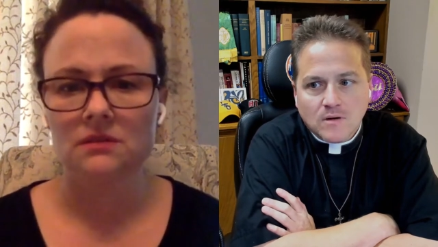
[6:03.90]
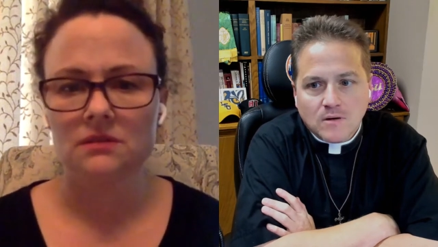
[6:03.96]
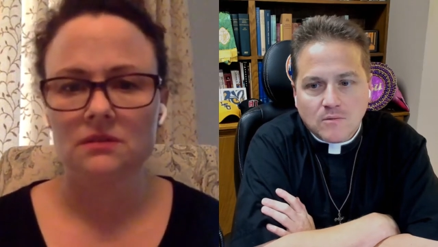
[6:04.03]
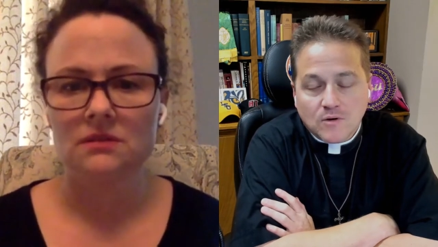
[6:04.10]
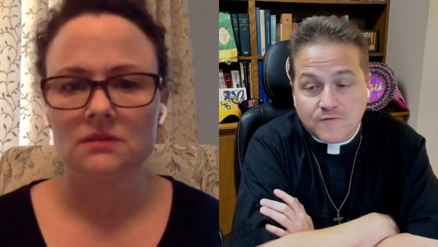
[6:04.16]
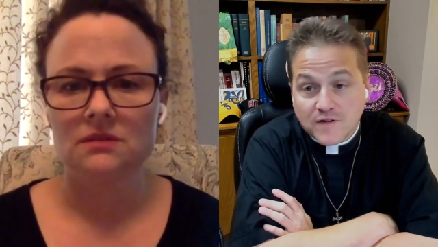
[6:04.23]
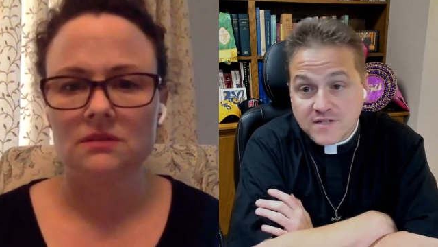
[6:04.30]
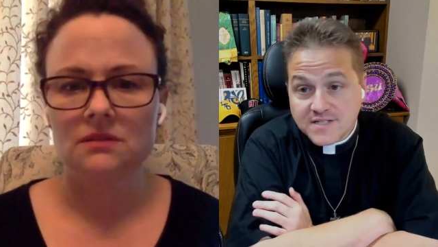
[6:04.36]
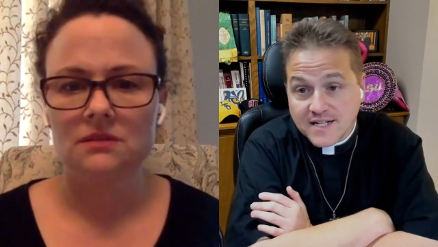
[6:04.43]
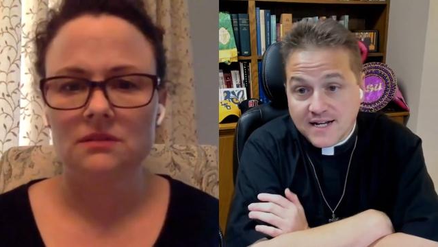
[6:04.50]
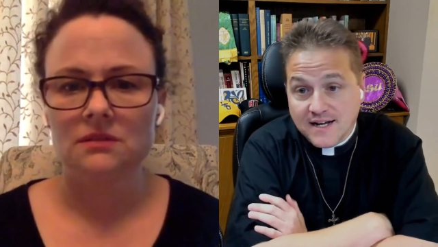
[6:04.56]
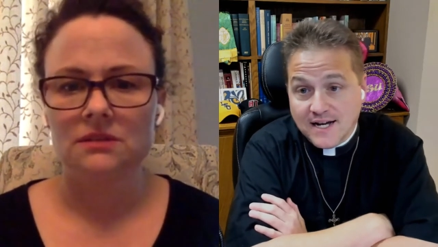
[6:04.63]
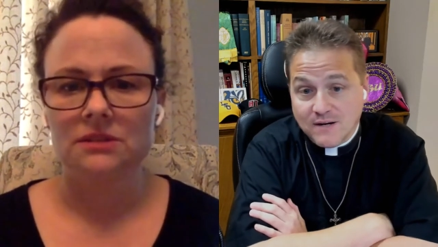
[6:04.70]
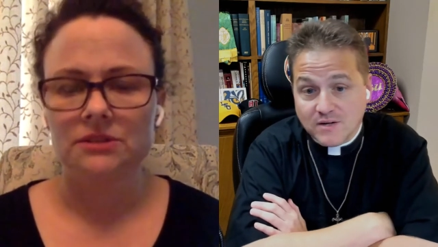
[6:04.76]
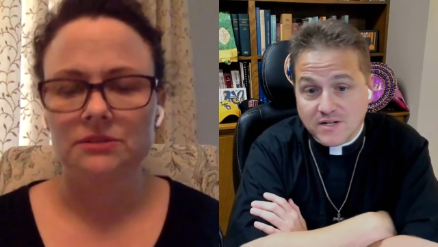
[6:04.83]
Speaker 1: Well, first thing
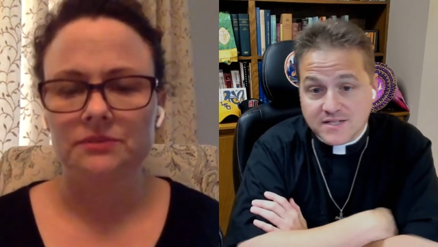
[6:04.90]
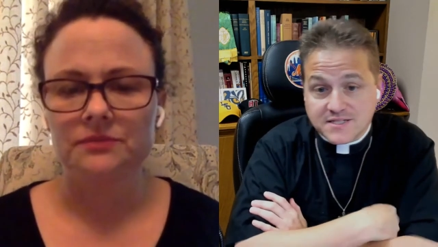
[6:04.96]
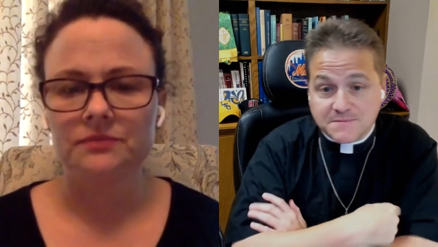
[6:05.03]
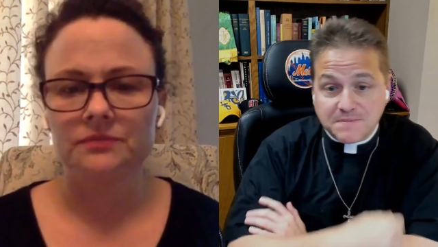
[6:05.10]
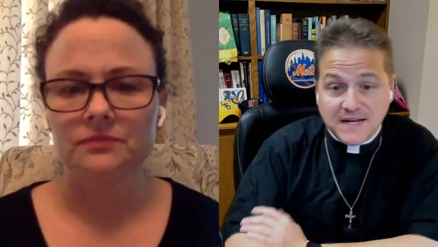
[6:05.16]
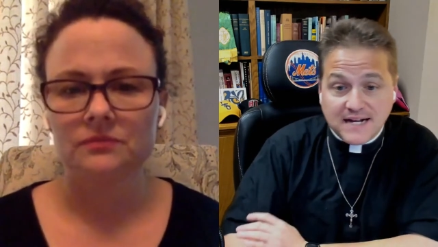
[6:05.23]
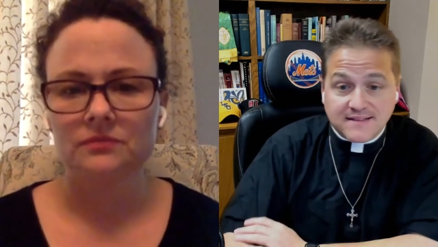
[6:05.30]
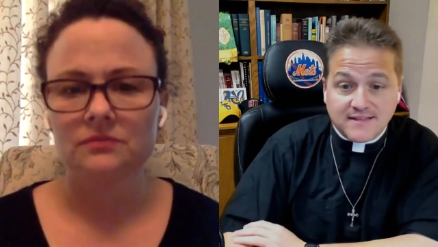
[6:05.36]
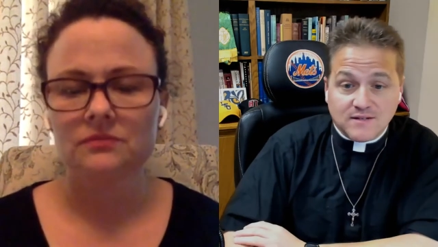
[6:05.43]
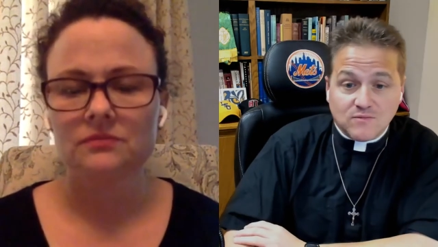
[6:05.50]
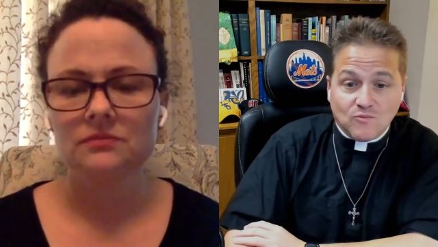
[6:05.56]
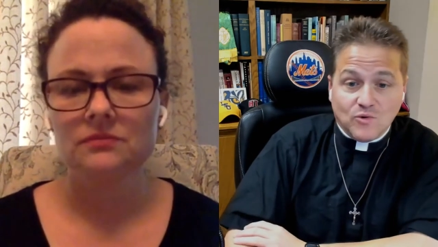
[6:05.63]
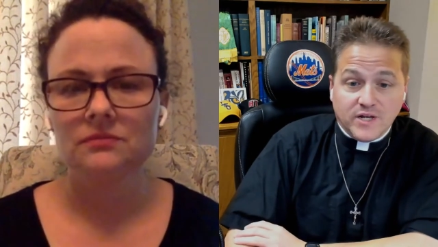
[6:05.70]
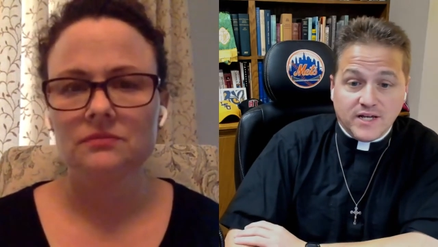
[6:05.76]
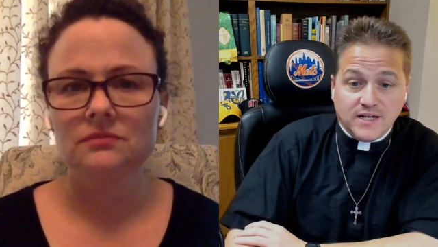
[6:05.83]
I would expect that
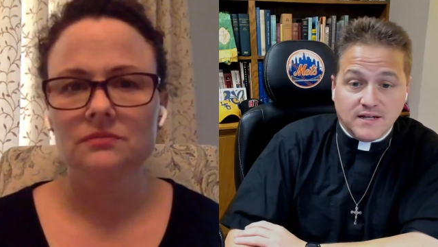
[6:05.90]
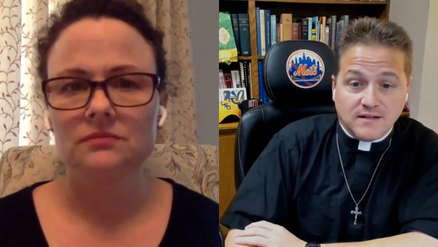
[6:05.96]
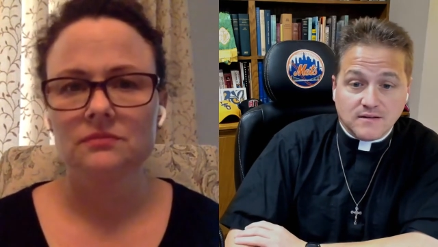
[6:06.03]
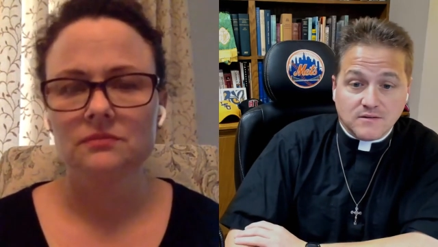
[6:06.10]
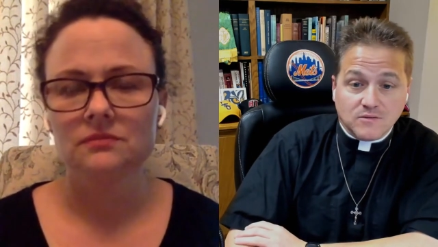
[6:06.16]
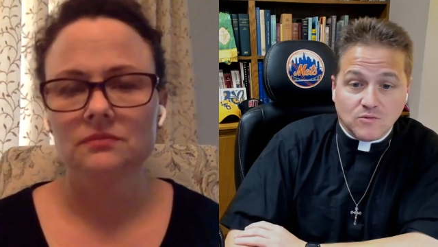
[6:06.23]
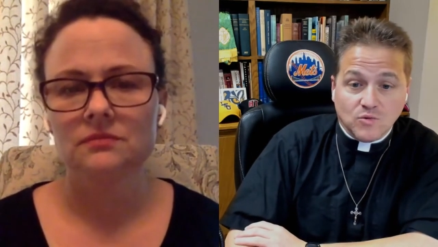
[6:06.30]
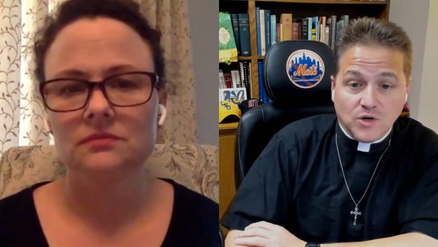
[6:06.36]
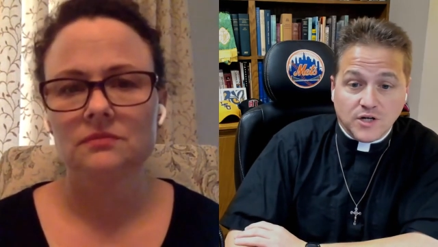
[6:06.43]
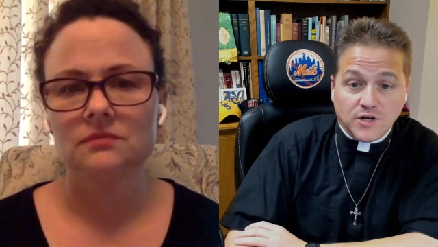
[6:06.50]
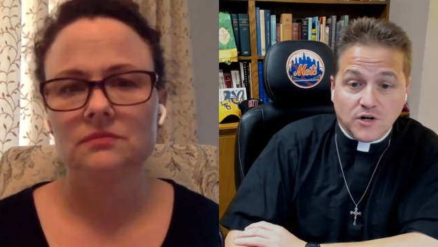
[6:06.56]
we would